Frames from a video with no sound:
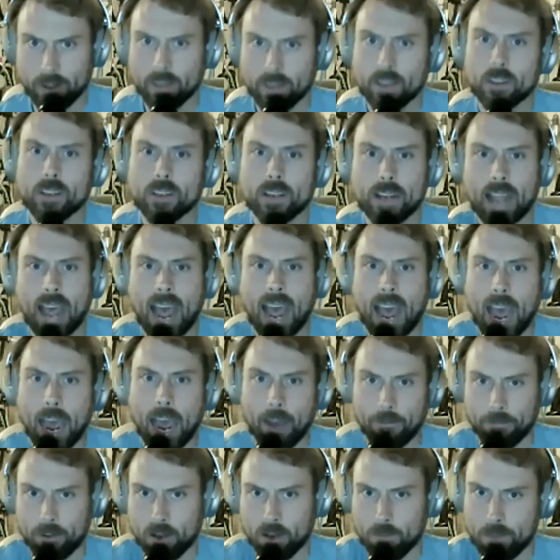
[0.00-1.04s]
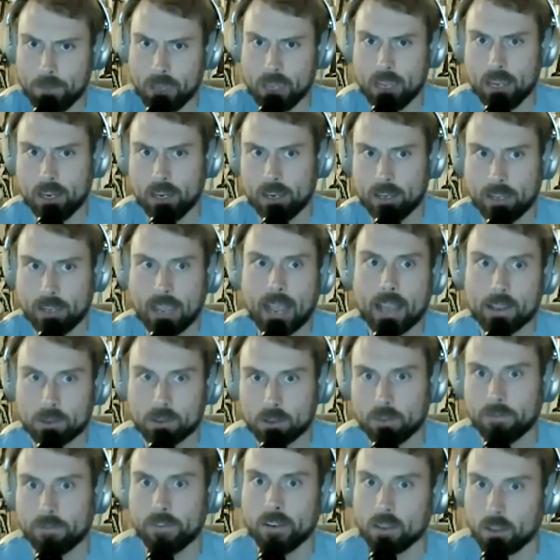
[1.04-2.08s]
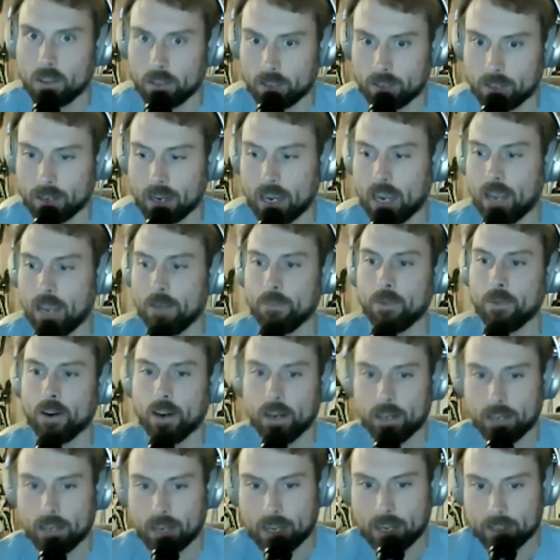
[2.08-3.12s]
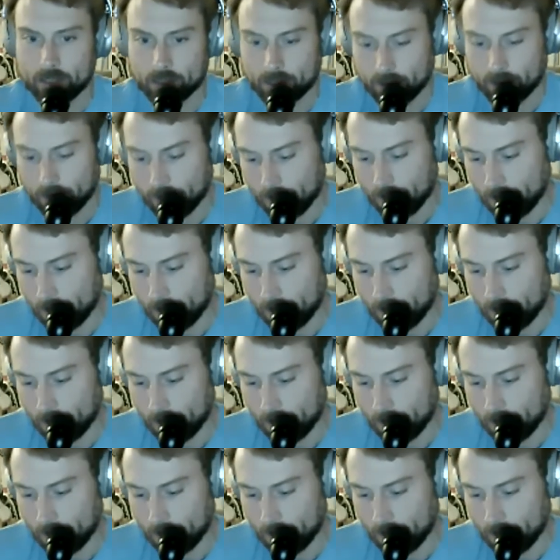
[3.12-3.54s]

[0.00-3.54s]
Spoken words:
It doesn't have to be catastrophes all the time. All right, guys.